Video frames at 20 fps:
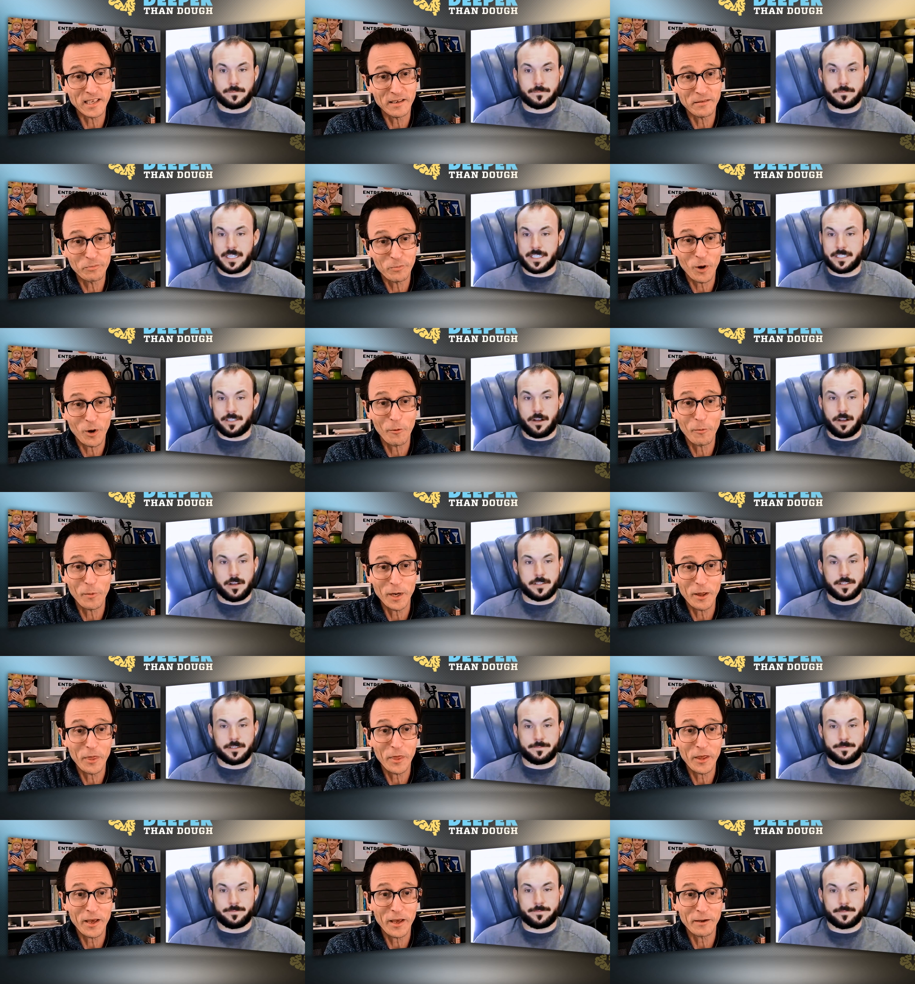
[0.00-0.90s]
Speaker 1: a permanent
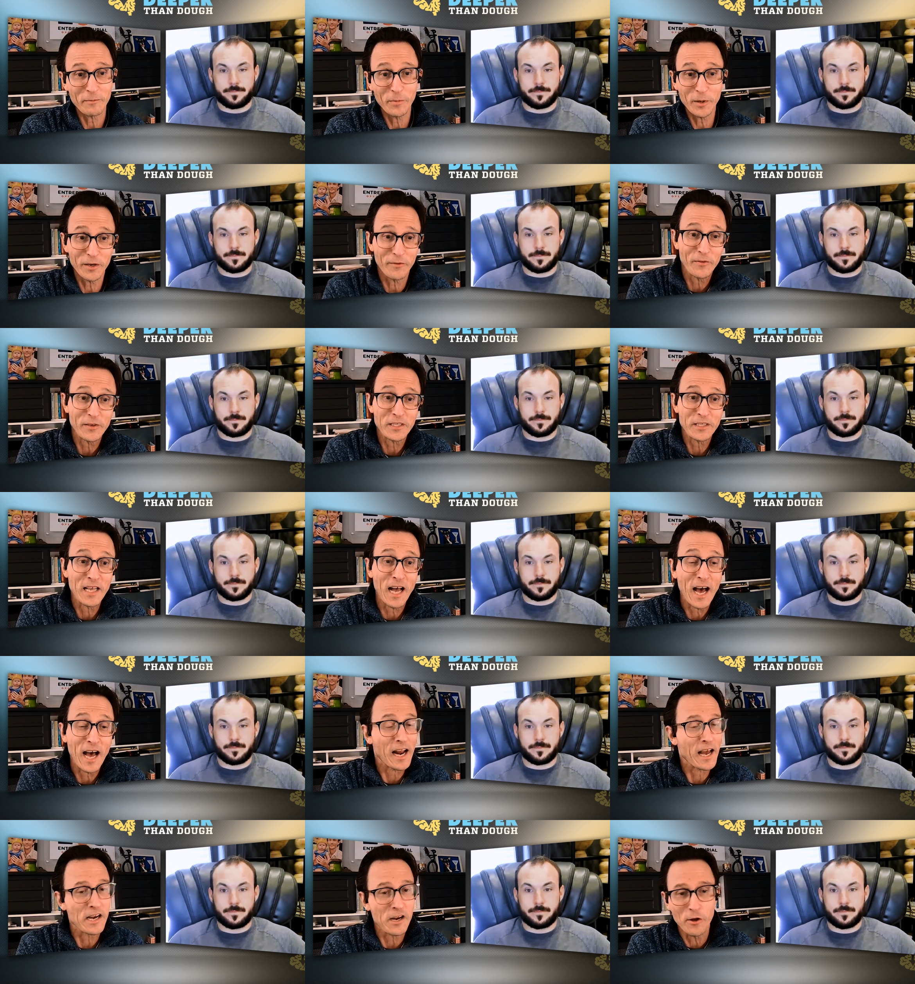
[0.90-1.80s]
awesome. thing. But if it's
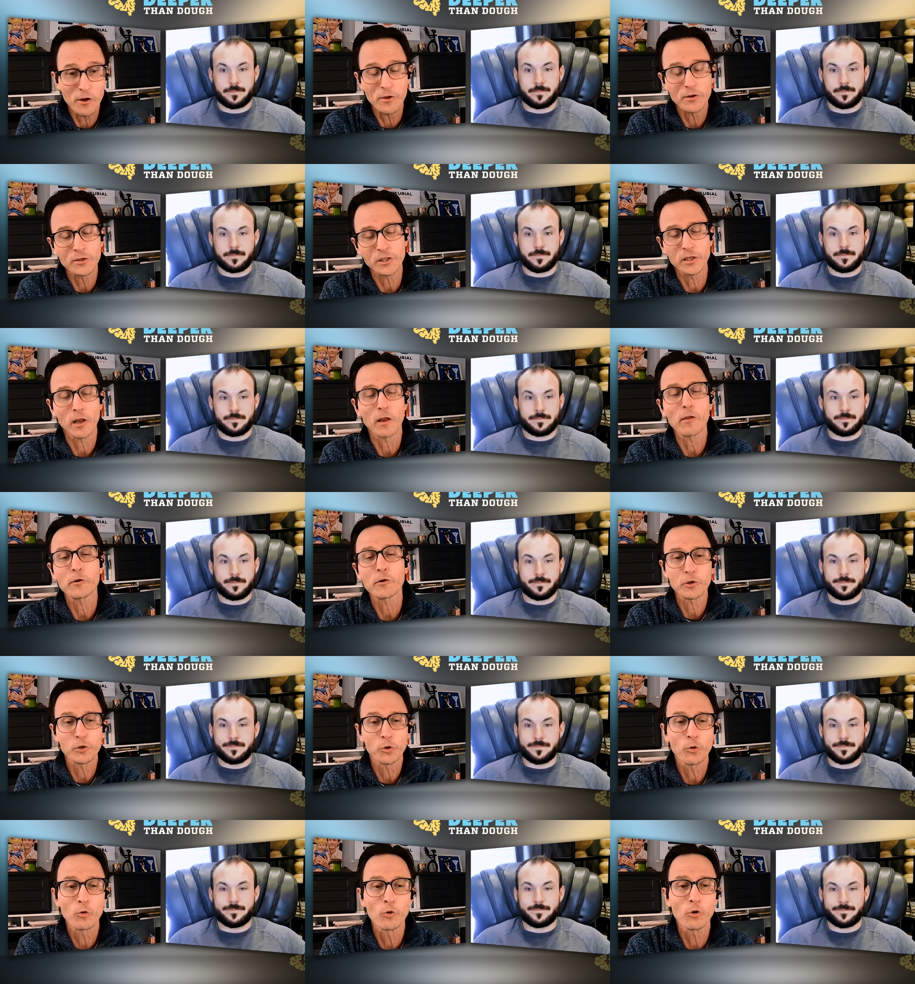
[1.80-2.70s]
not, I know there's another
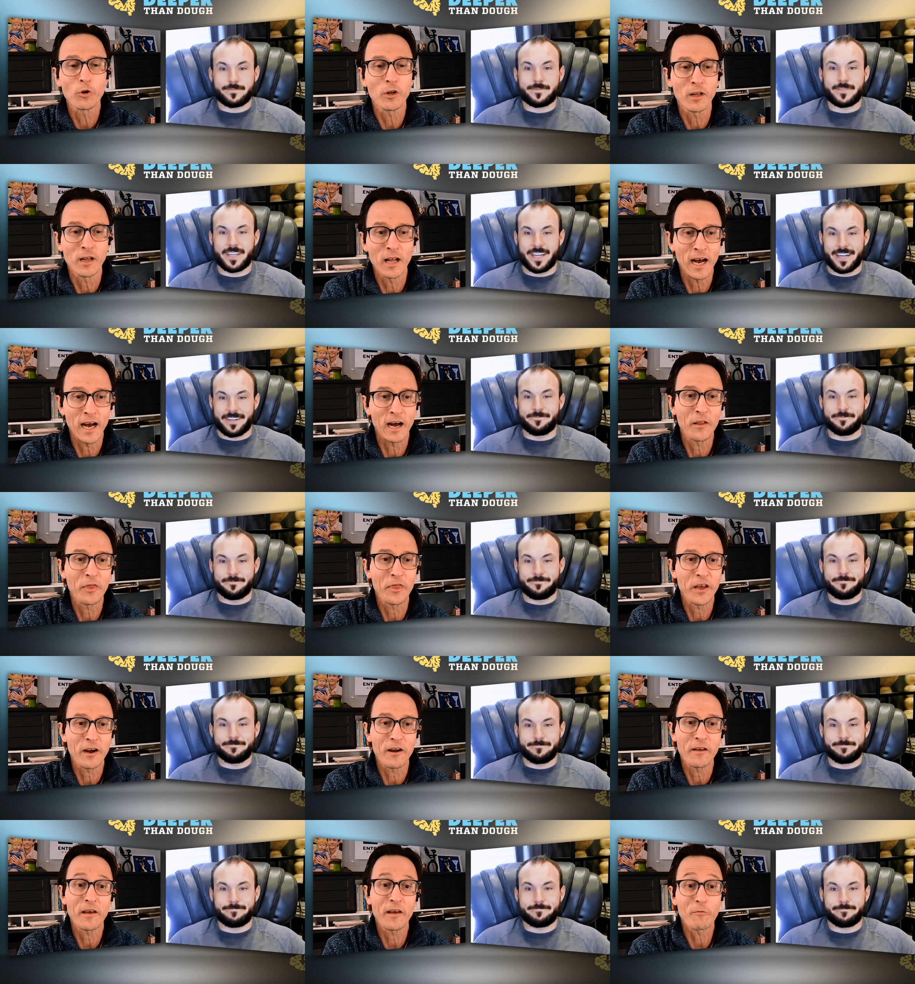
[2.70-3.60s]
tool out
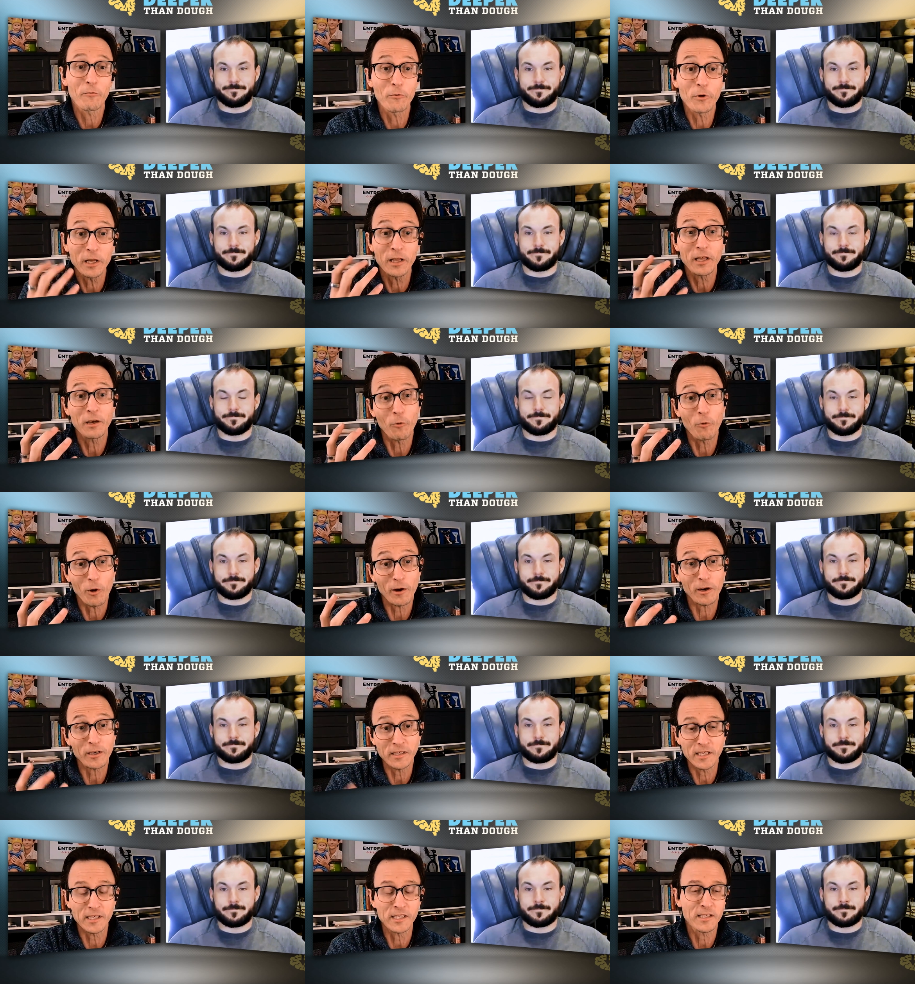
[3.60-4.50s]
there that really
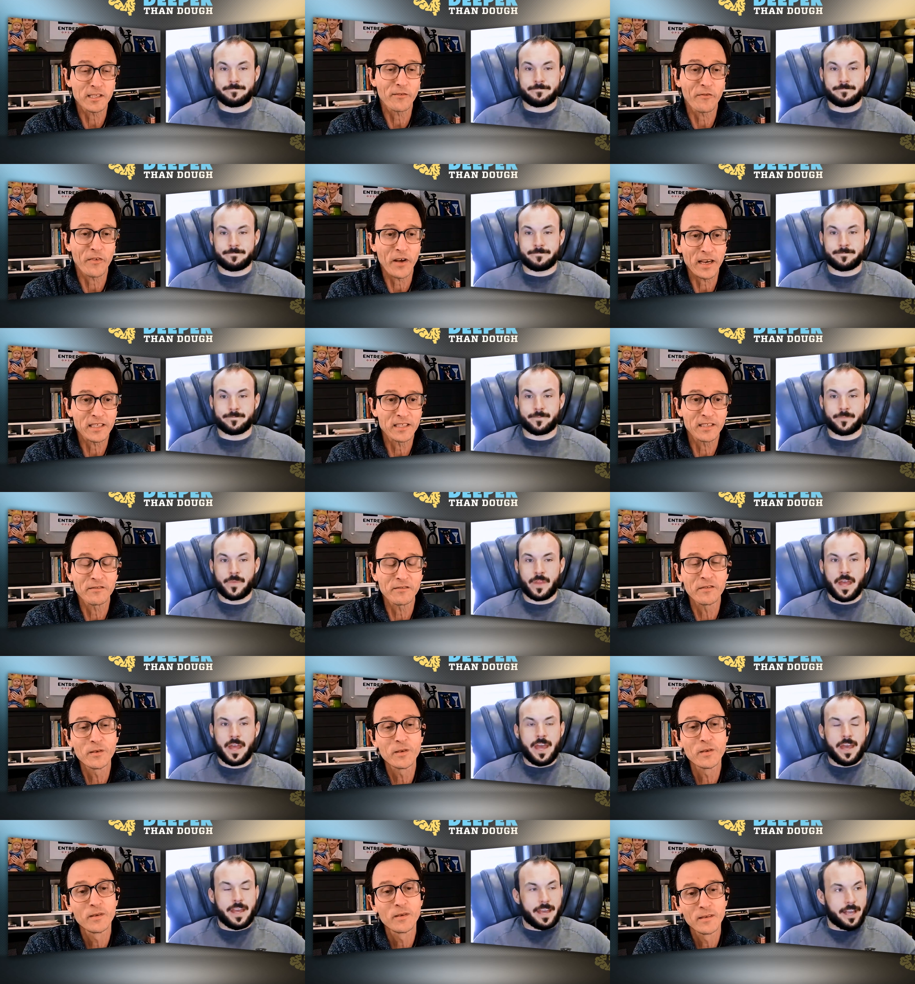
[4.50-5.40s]
works and is effective.
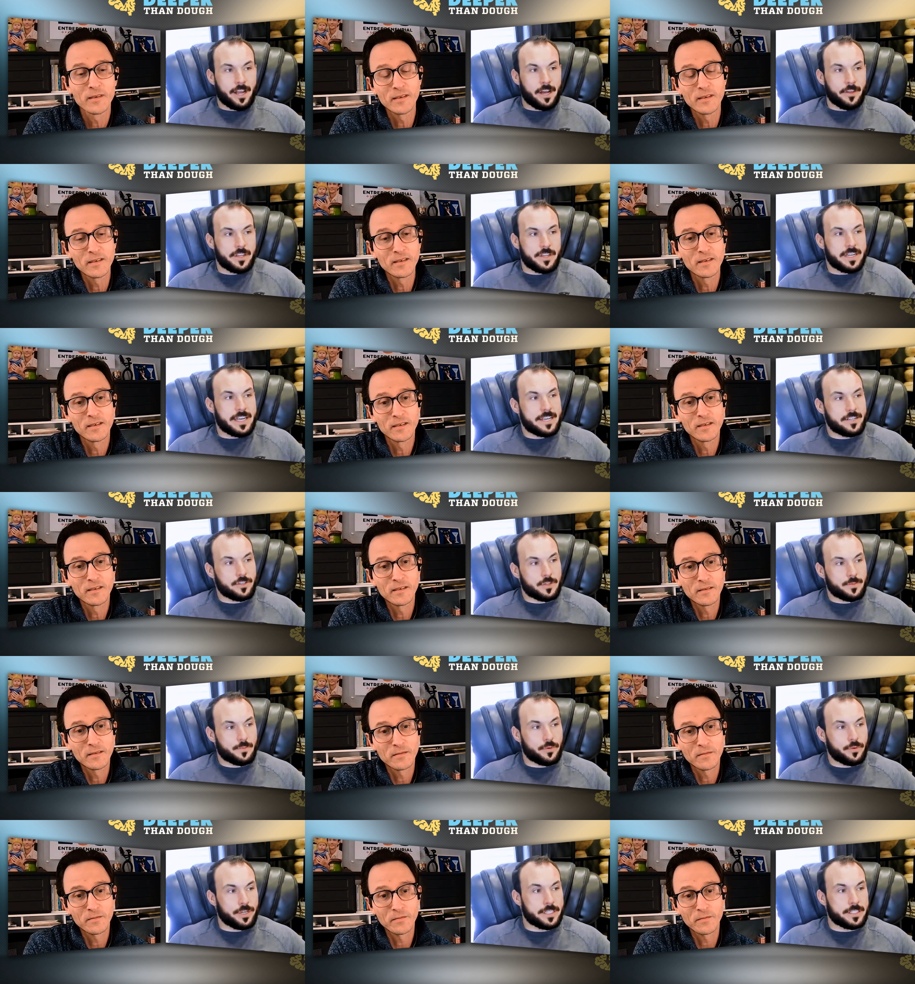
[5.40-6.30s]
Yeah, I got the
Speaker 2: nasal
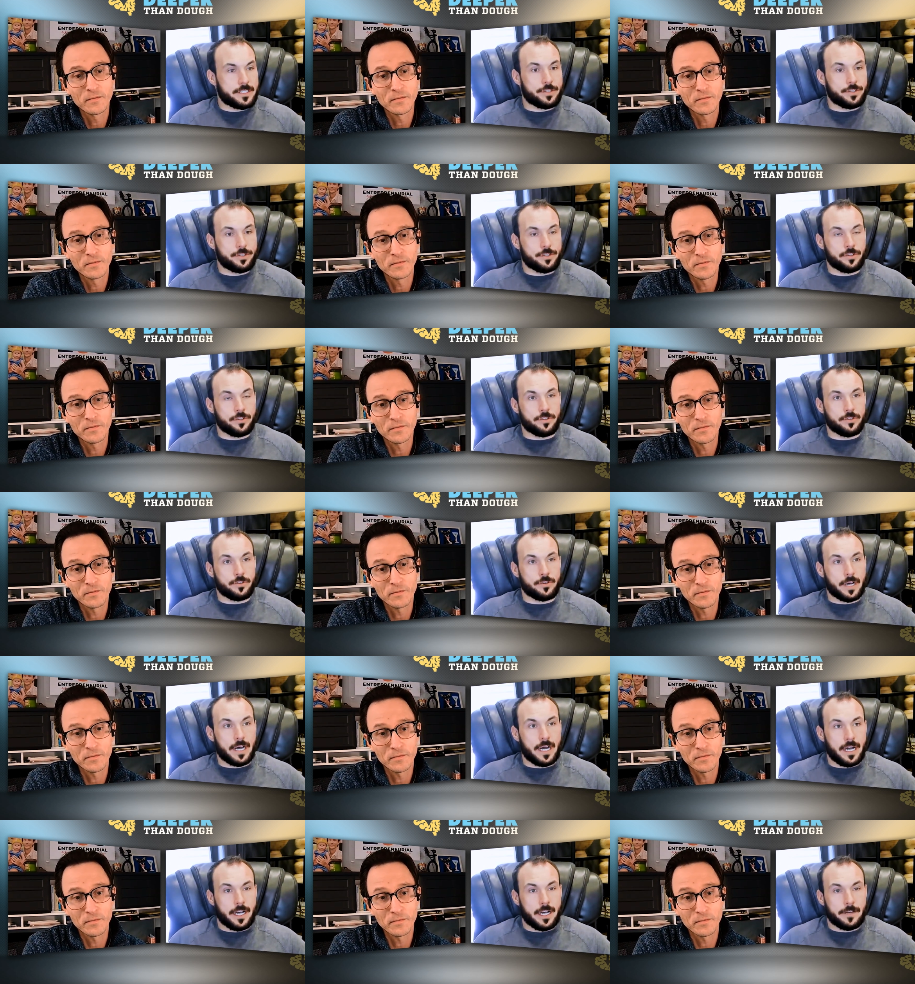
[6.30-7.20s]
spray
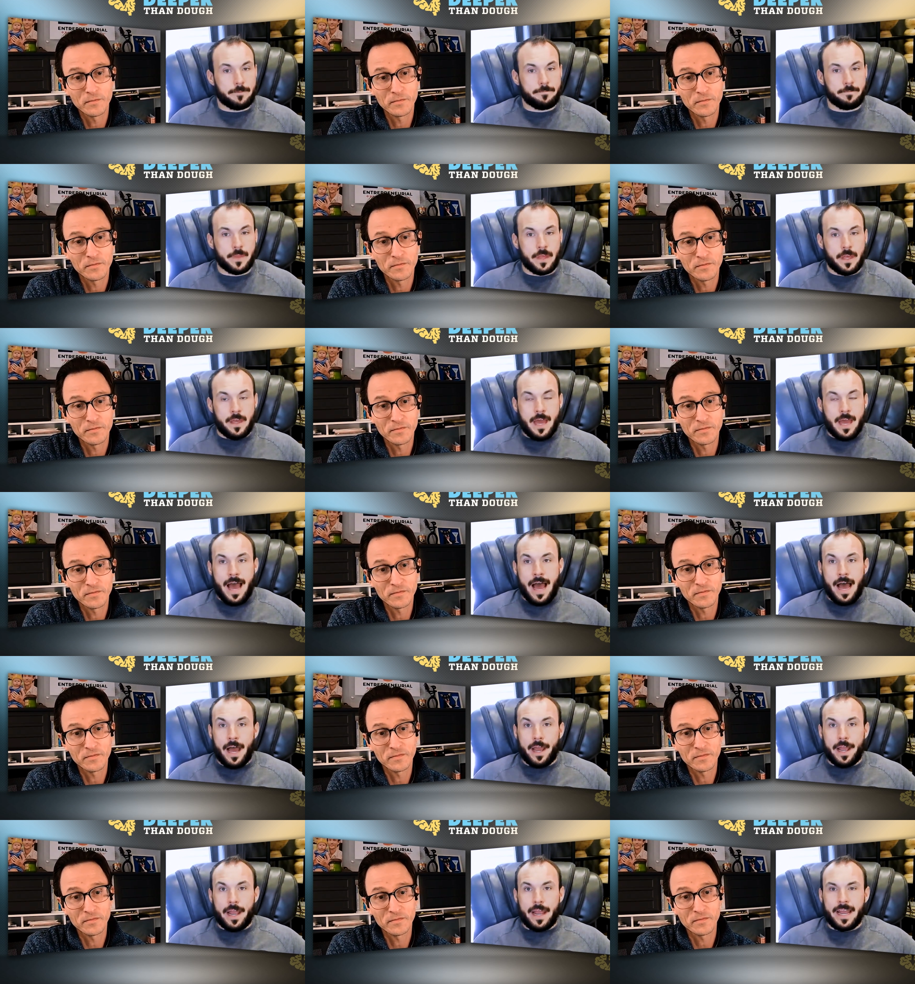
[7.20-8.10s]
too. Um,
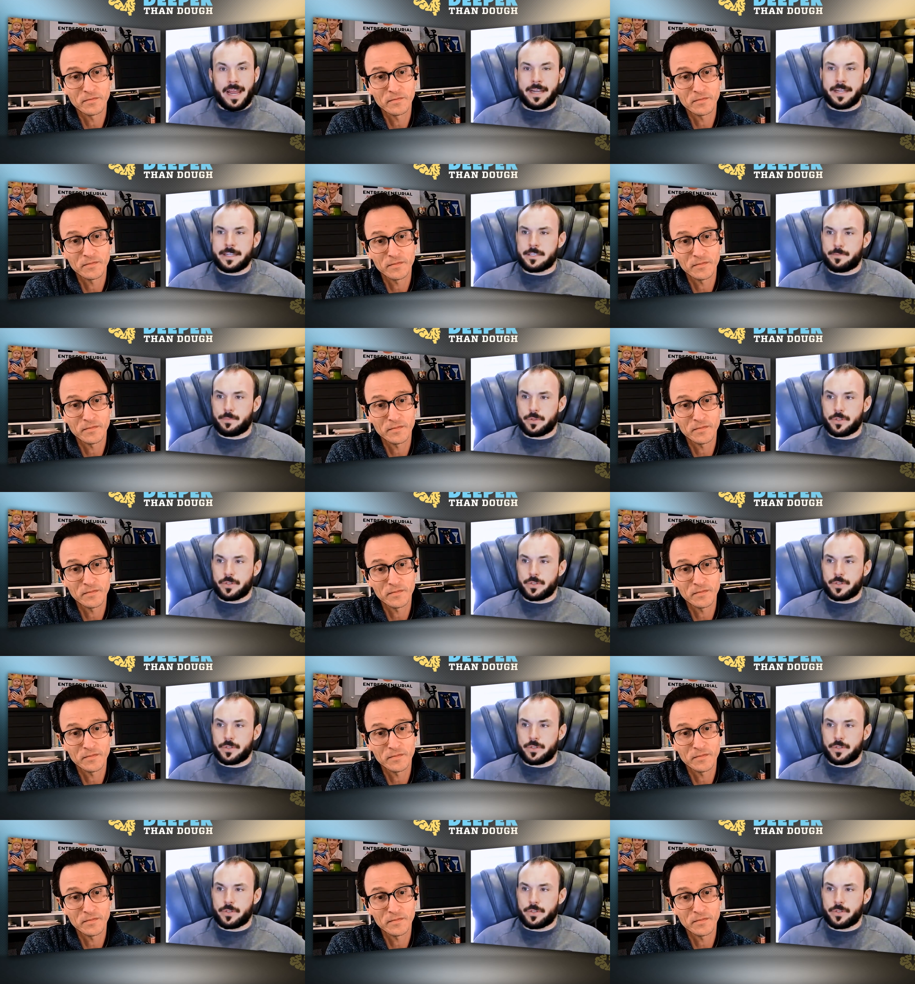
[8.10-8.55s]
and it's